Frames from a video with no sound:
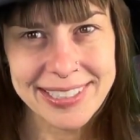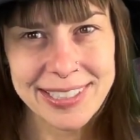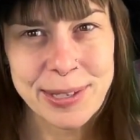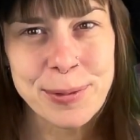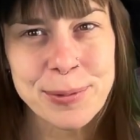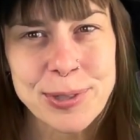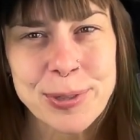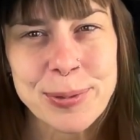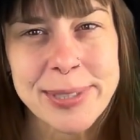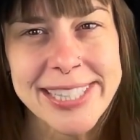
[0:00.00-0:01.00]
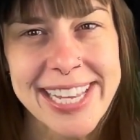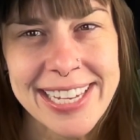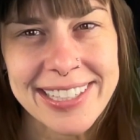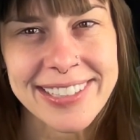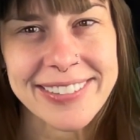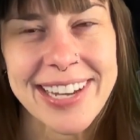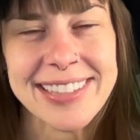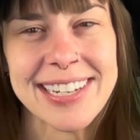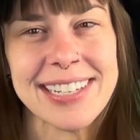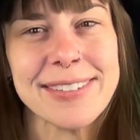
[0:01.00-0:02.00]
You choose thank you, and
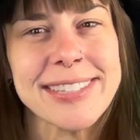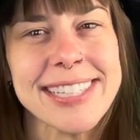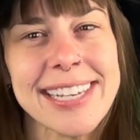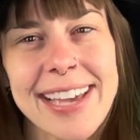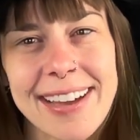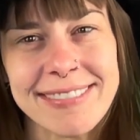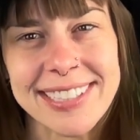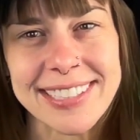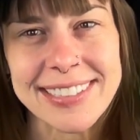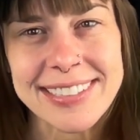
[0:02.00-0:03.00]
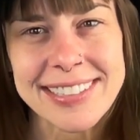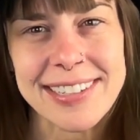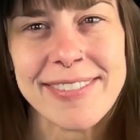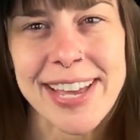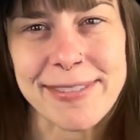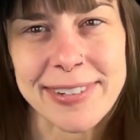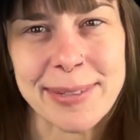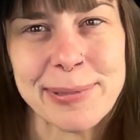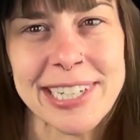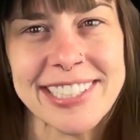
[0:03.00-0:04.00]
then you see evidence of that
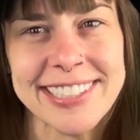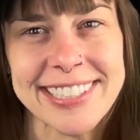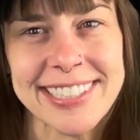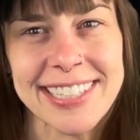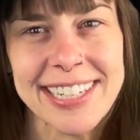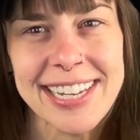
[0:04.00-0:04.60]
vibration.